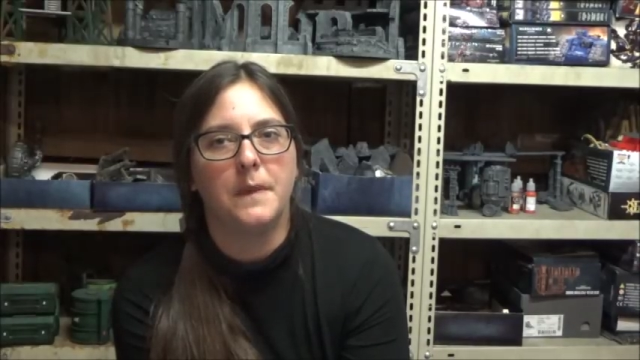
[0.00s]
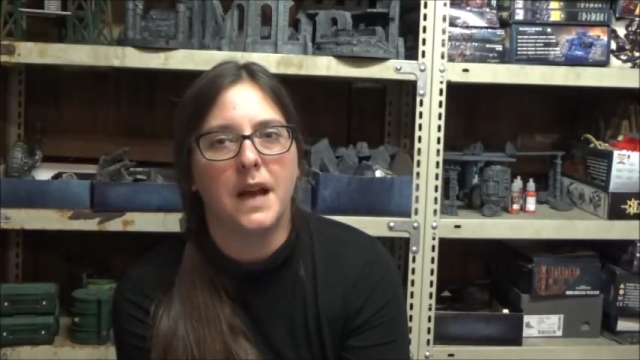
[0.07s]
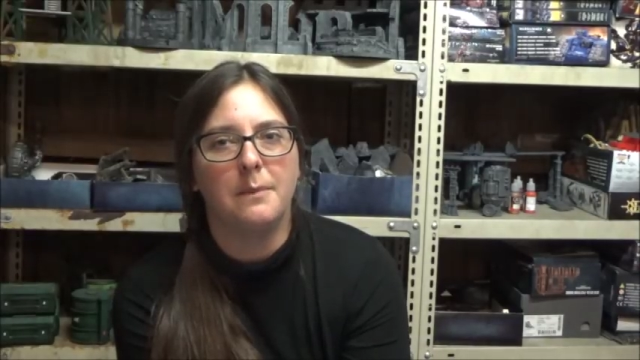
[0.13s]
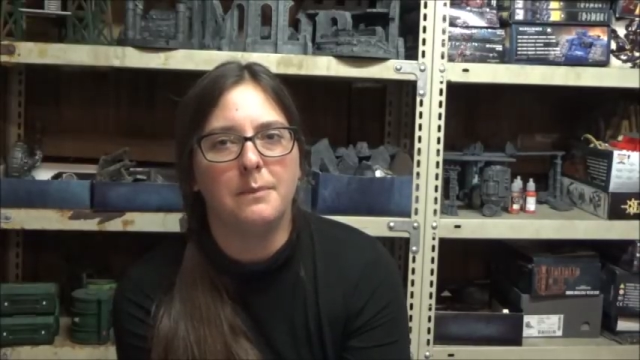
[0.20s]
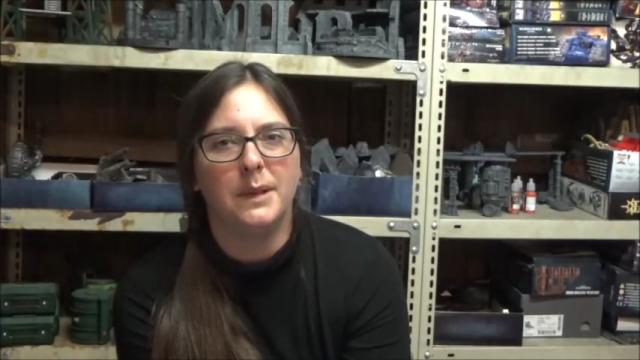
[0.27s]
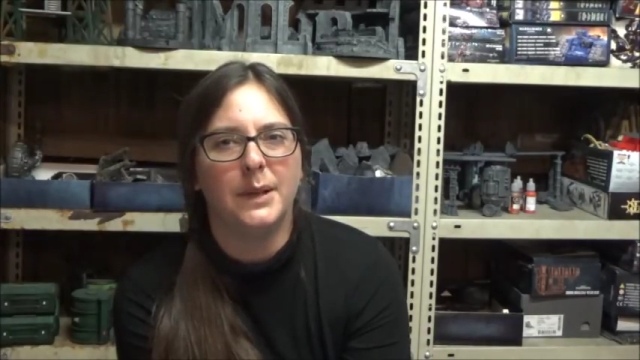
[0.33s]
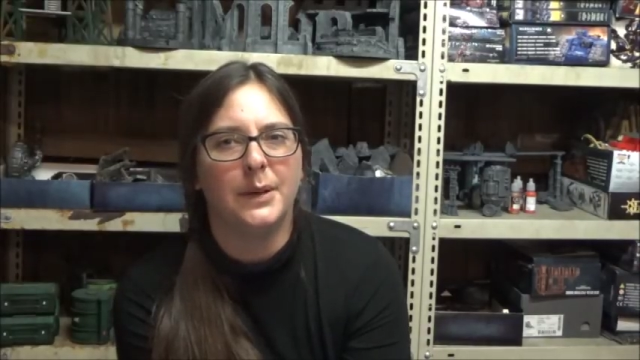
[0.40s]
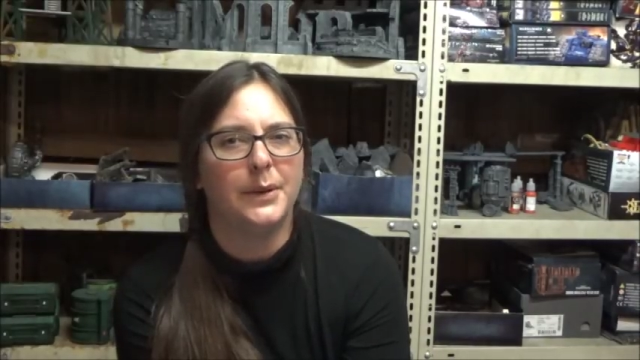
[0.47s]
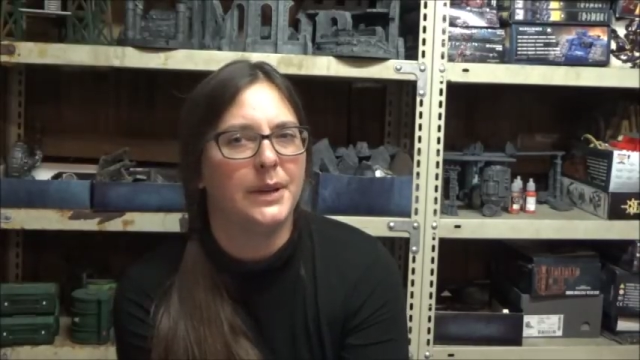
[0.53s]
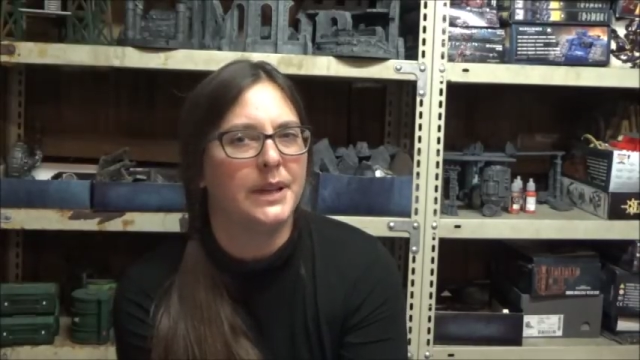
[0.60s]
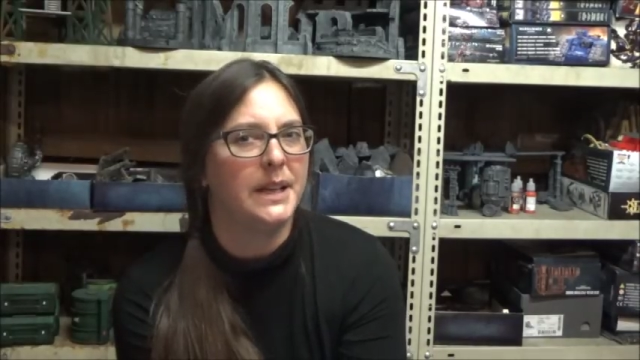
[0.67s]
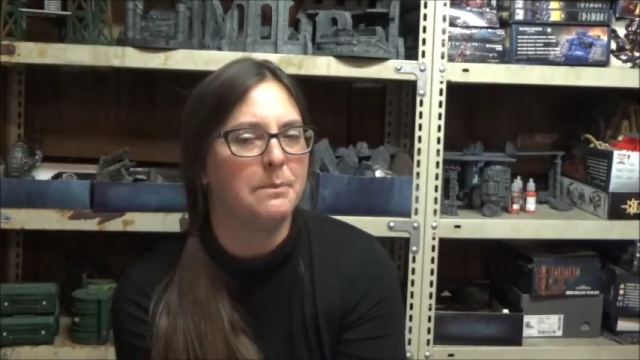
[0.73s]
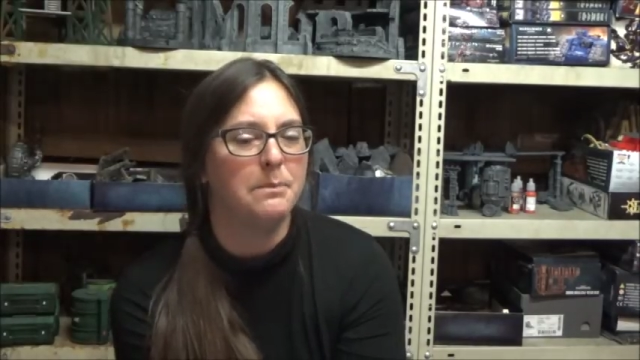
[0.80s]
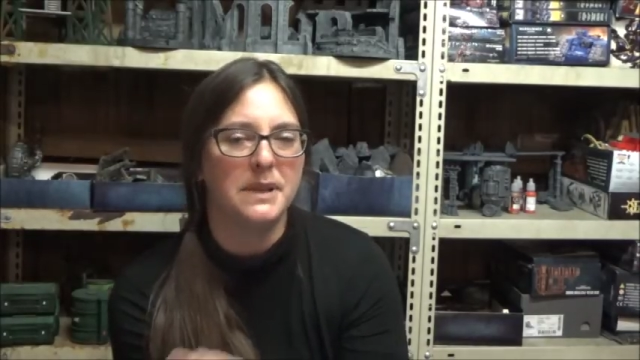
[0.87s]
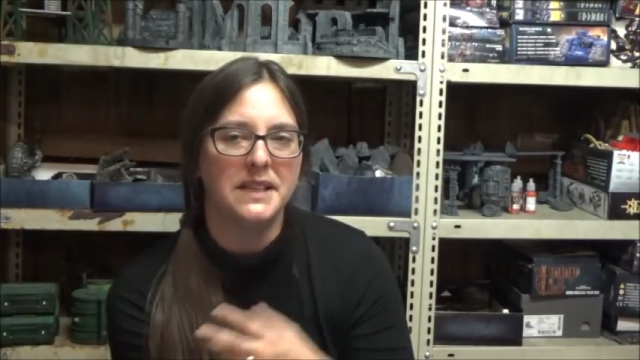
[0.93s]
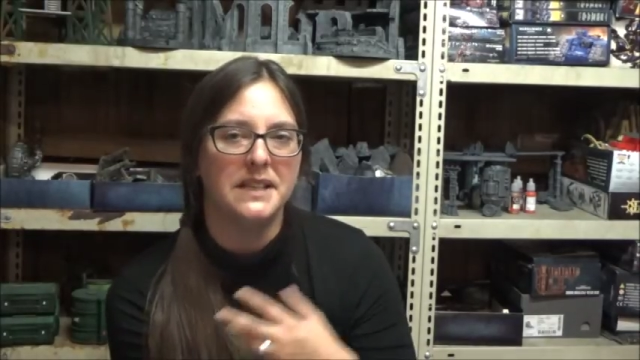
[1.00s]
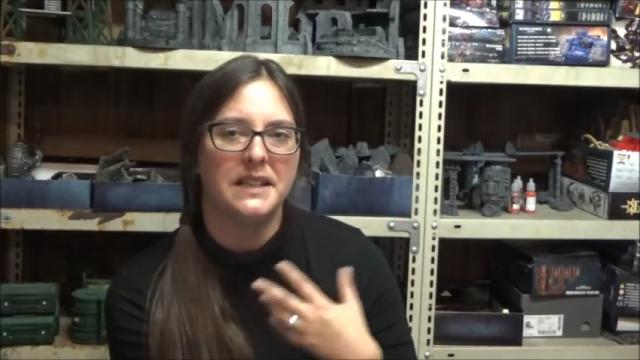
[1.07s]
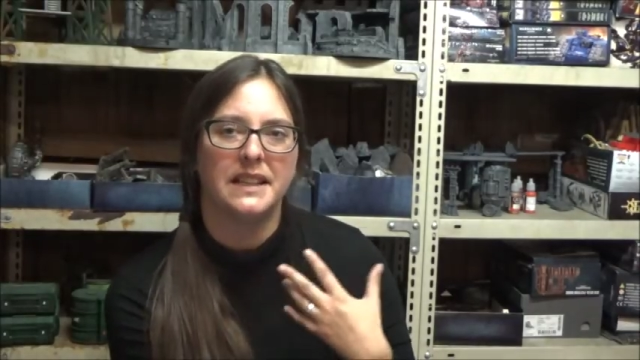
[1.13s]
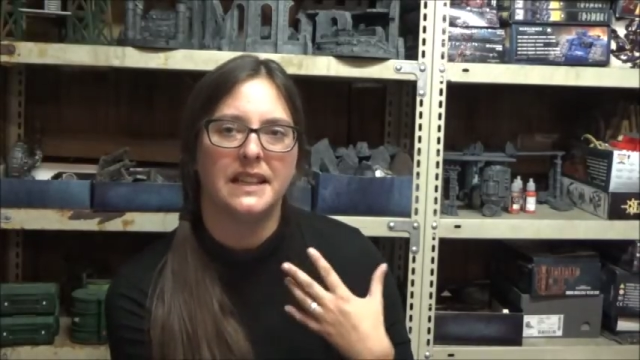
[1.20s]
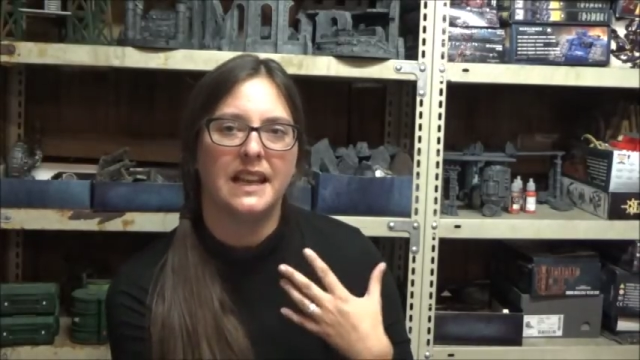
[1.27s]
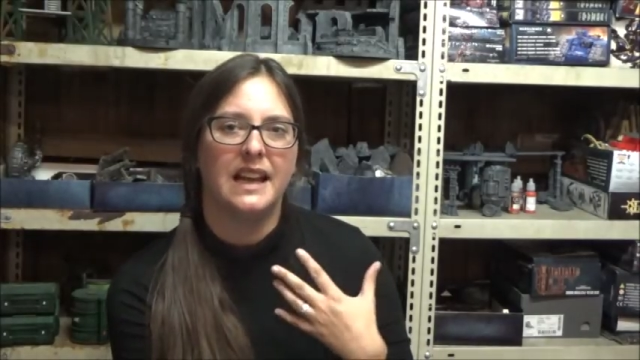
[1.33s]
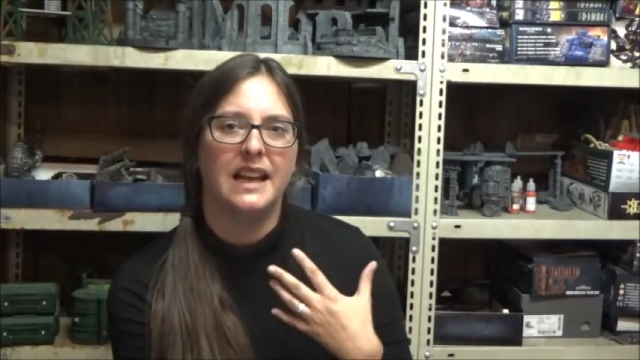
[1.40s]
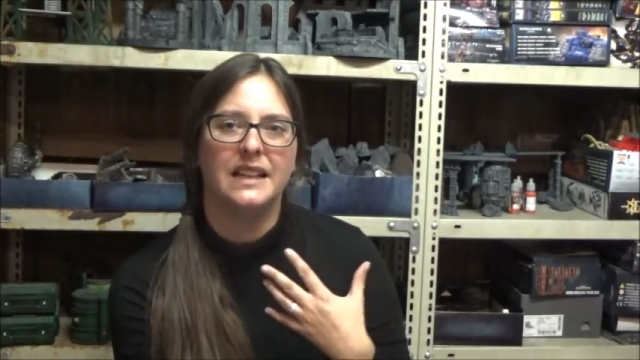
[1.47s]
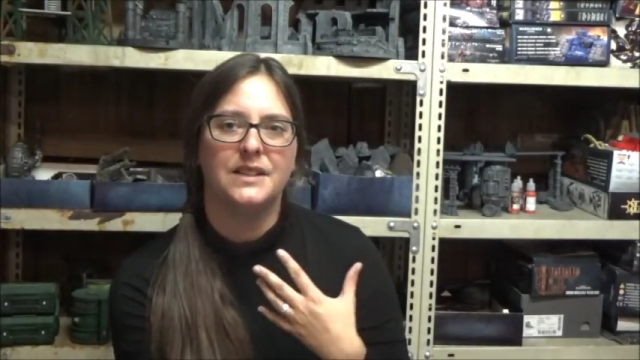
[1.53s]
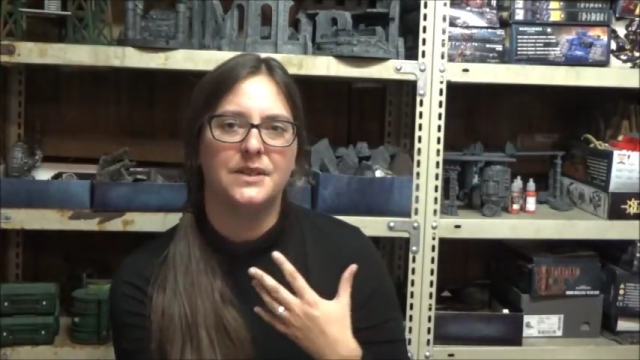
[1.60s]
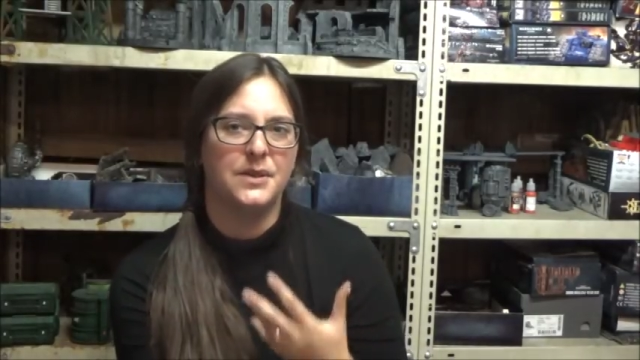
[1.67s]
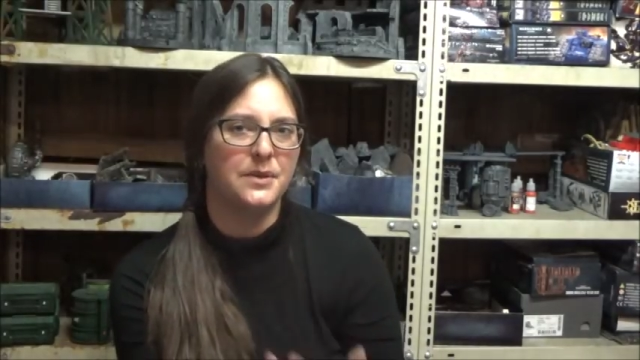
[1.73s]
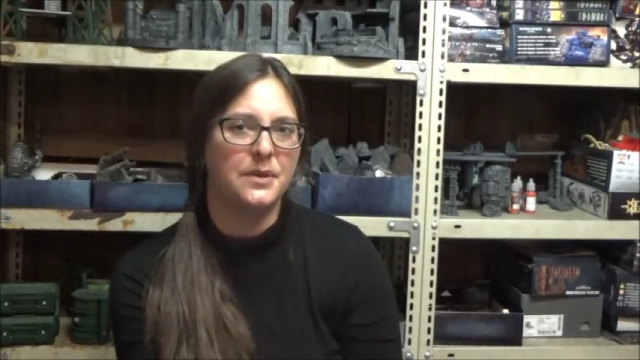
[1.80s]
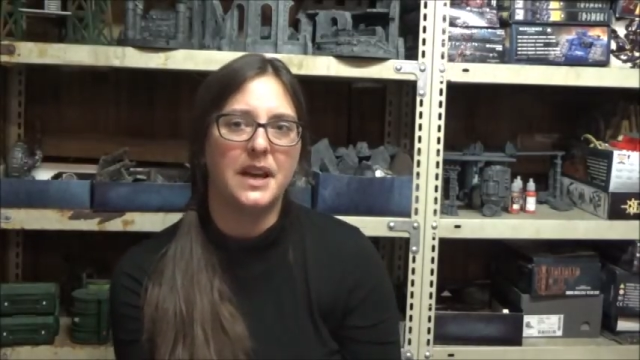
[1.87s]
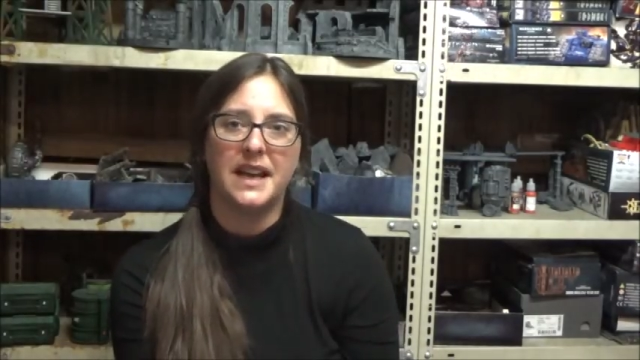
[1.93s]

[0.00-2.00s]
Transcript: uploaded a bit too